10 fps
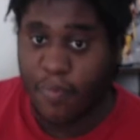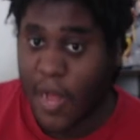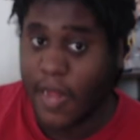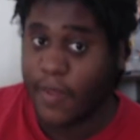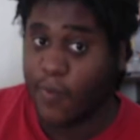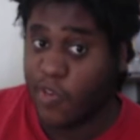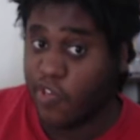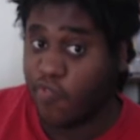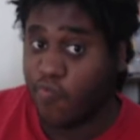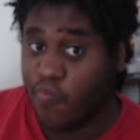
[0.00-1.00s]
body, which
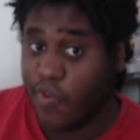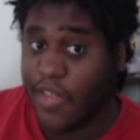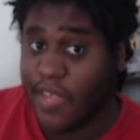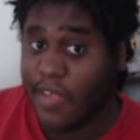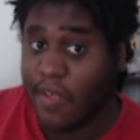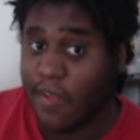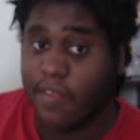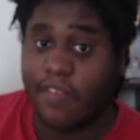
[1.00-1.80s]
is really good.